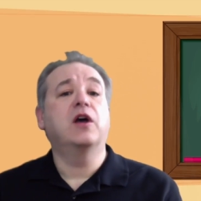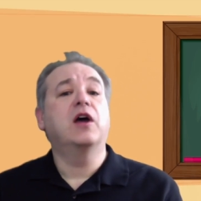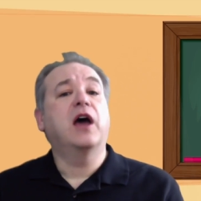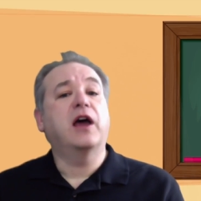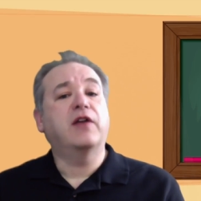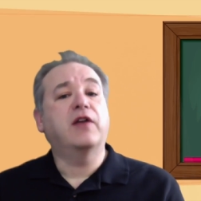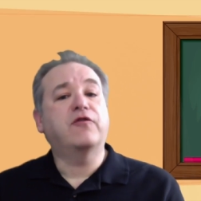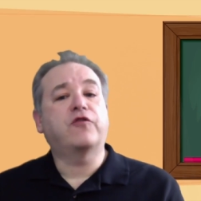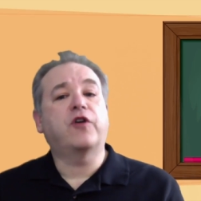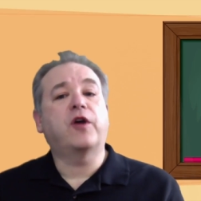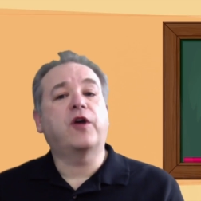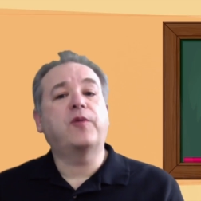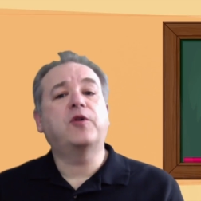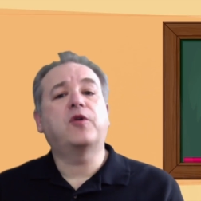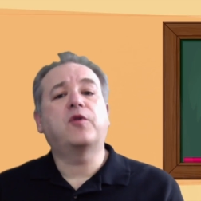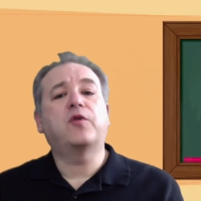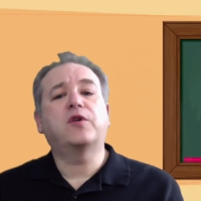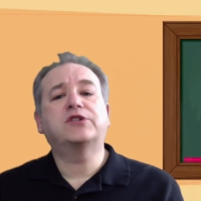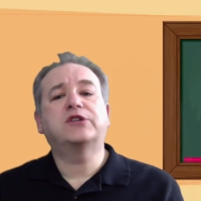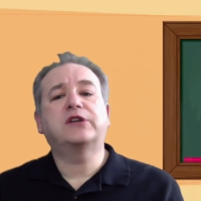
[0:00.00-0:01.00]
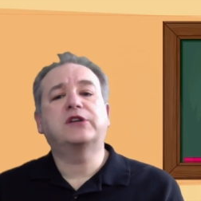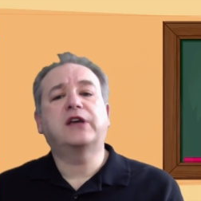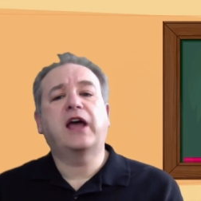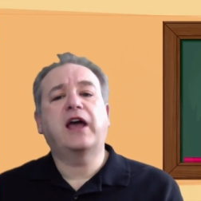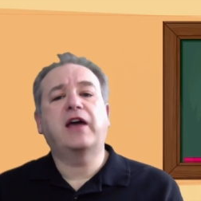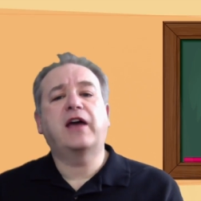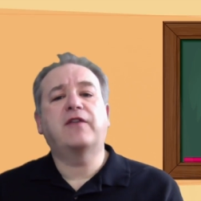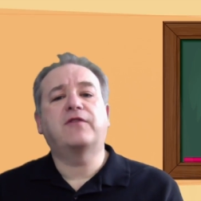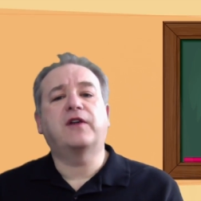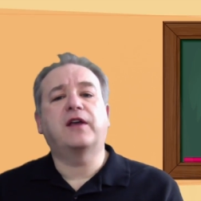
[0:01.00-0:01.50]
And frame your question
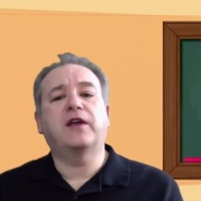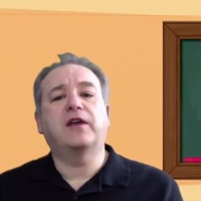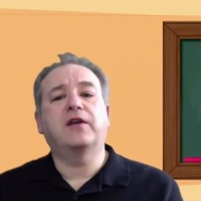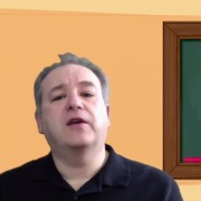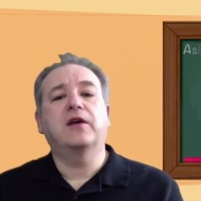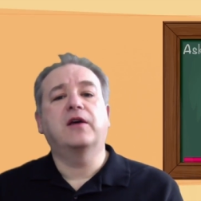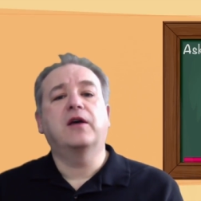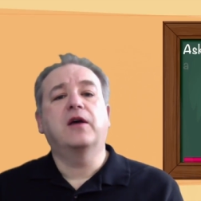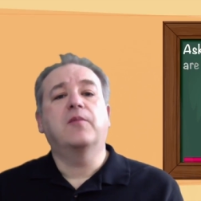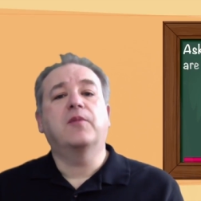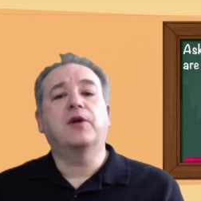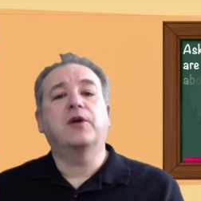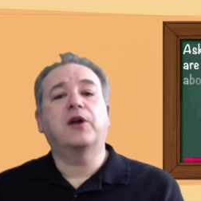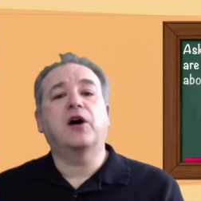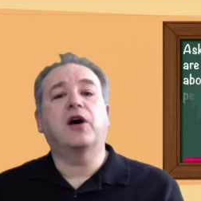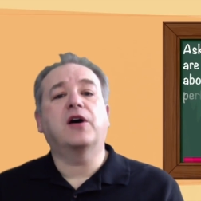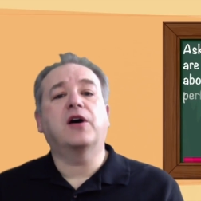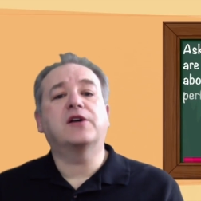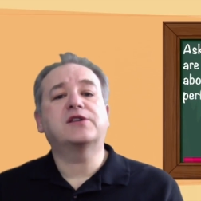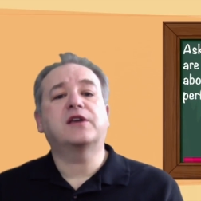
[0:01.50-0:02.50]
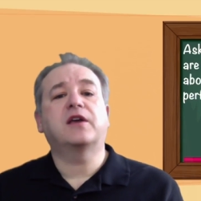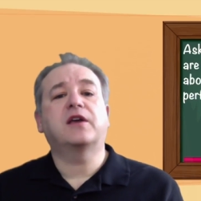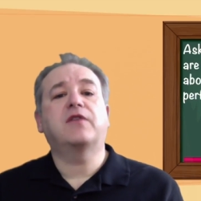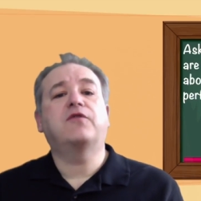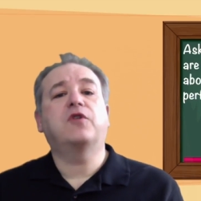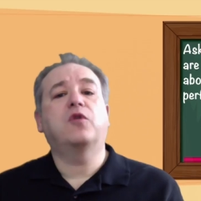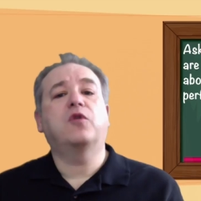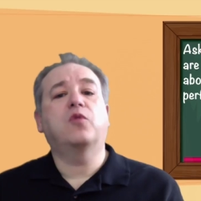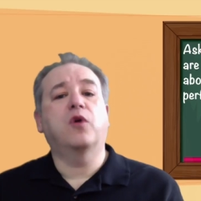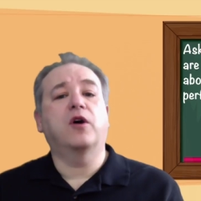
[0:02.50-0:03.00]
carefully, but ask if
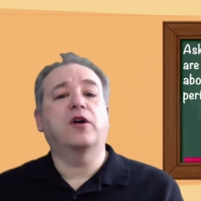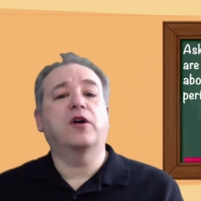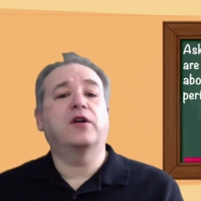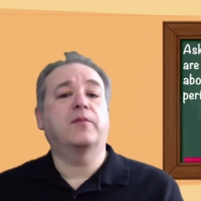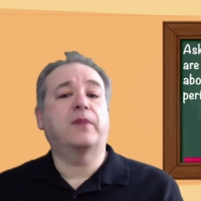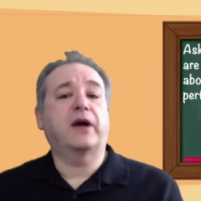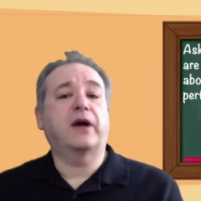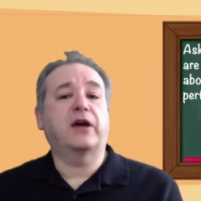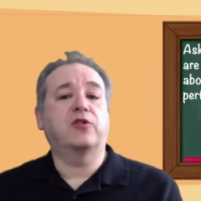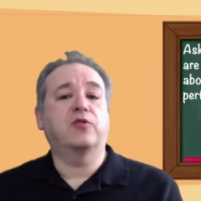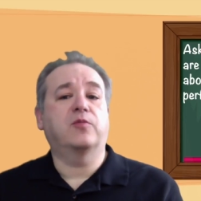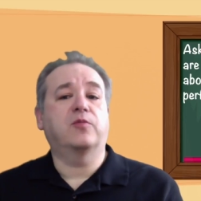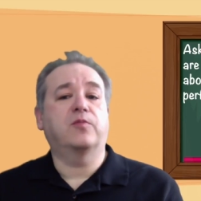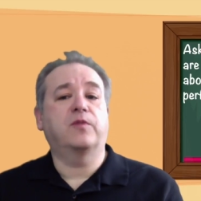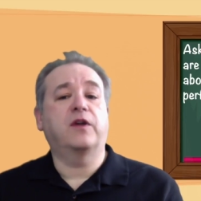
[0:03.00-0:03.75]
you're worried about your